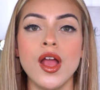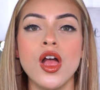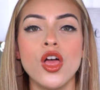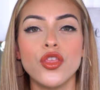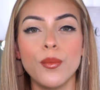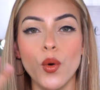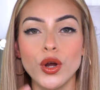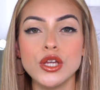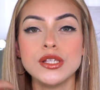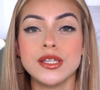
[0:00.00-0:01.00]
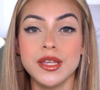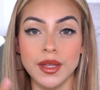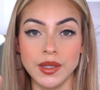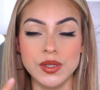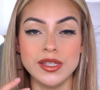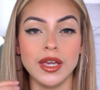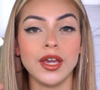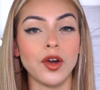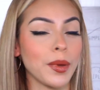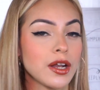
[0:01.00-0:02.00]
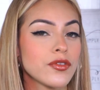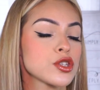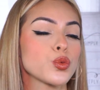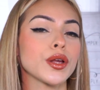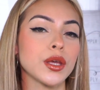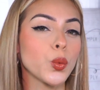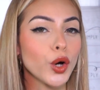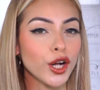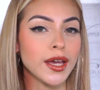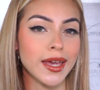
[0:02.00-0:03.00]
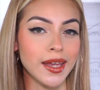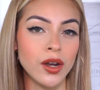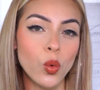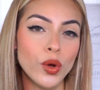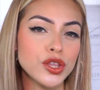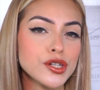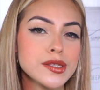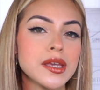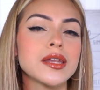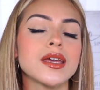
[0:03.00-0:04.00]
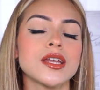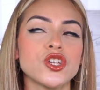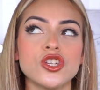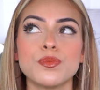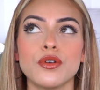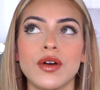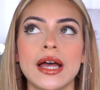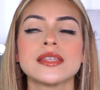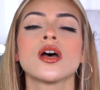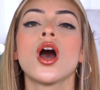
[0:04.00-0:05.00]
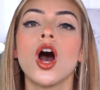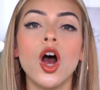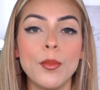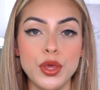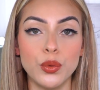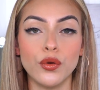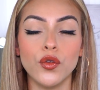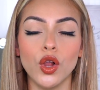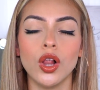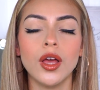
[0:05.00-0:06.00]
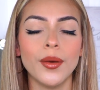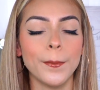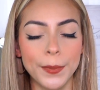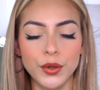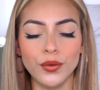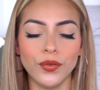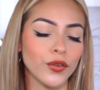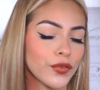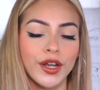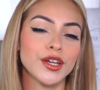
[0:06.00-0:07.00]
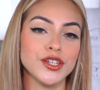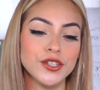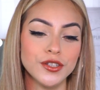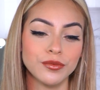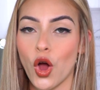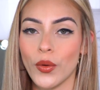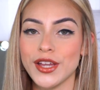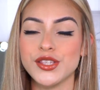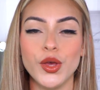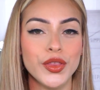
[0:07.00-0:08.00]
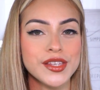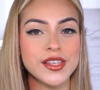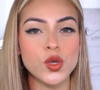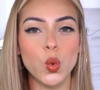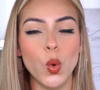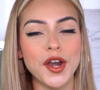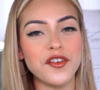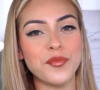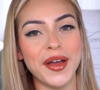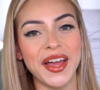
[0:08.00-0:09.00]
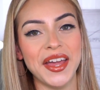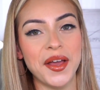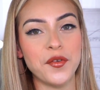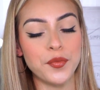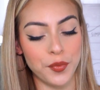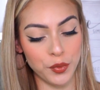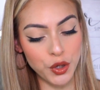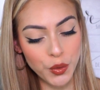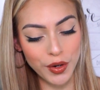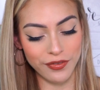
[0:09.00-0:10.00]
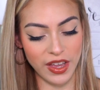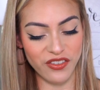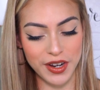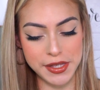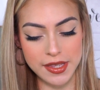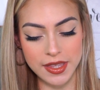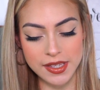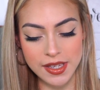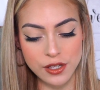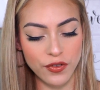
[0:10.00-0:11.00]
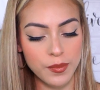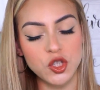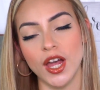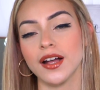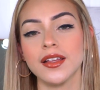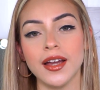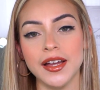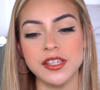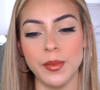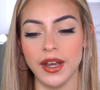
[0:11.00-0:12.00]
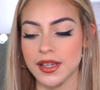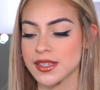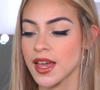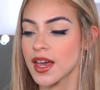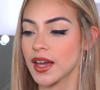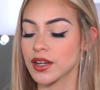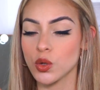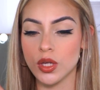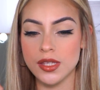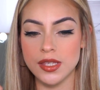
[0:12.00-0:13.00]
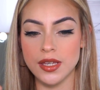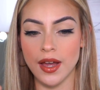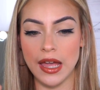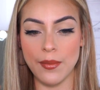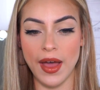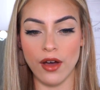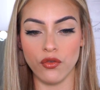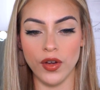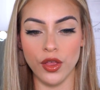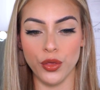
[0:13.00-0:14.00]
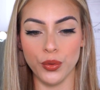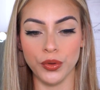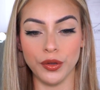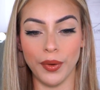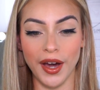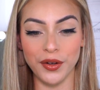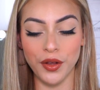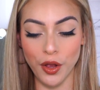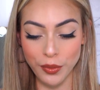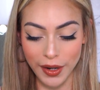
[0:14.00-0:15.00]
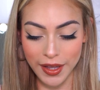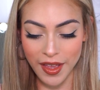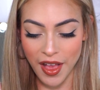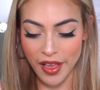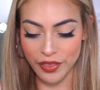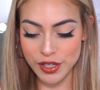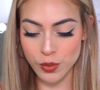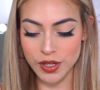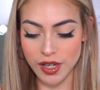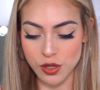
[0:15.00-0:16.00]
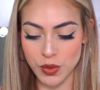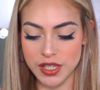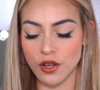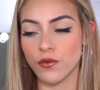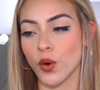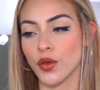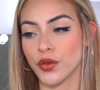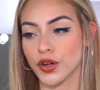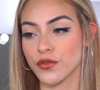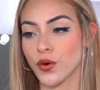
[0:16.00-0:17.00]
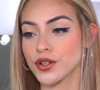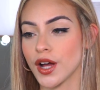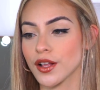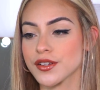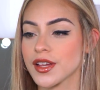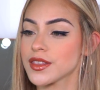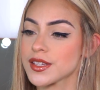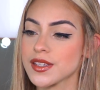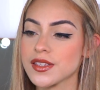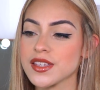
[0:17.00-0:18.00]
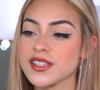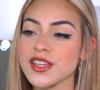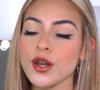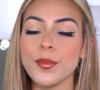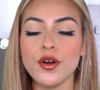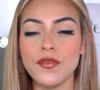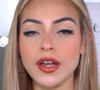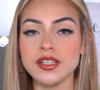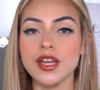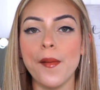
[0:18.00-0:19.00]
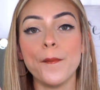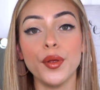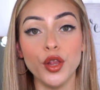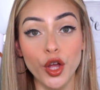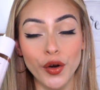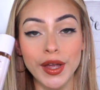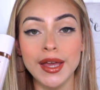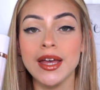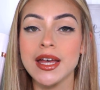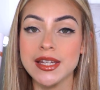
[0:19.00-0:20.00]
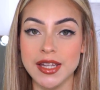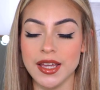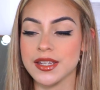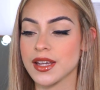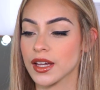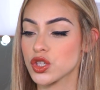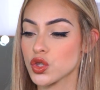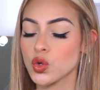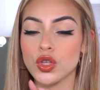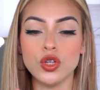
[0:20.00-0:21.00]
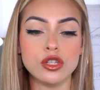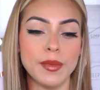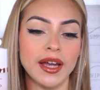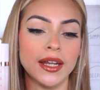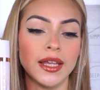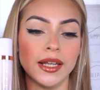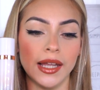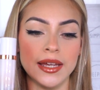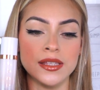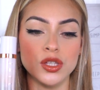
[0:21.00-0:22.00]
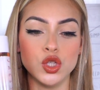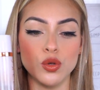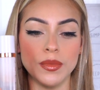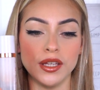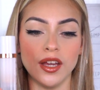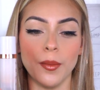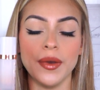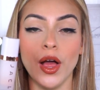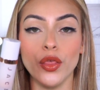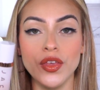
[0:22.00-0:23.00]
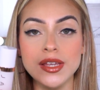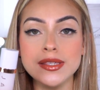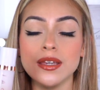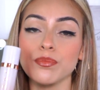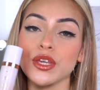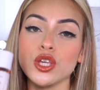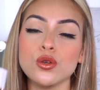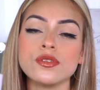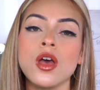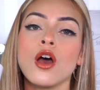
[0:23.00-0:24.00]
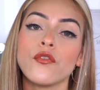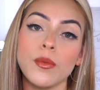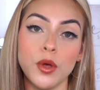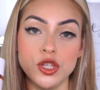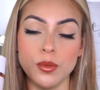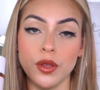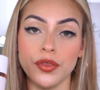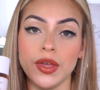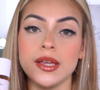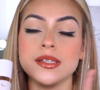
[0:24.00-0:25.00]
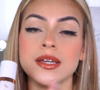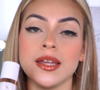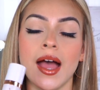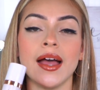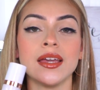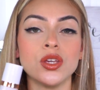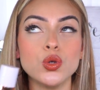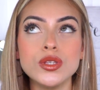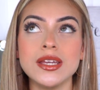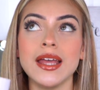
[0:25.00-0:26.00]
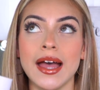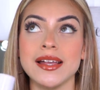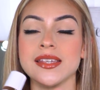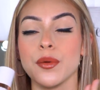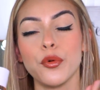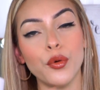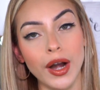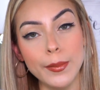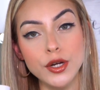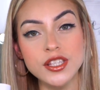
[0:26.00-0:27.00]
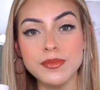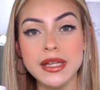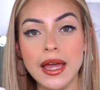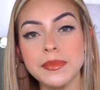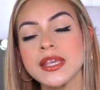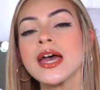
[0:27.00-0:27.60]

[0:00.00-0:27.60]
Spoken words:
it, the more you see that the skincare benefits really work in with your skin, and it just provides a beautiful finish. Alright, so this is one of my newer favorites. This is from Jaclyn Cosmetics, and you can see I am halfway through the bottle already. This one does retail for $34, and this is the Skin Perfecting Blurring Tint. I do use mine in light to medium. Now this can be used for multiple things. I use it as a primer sometimes.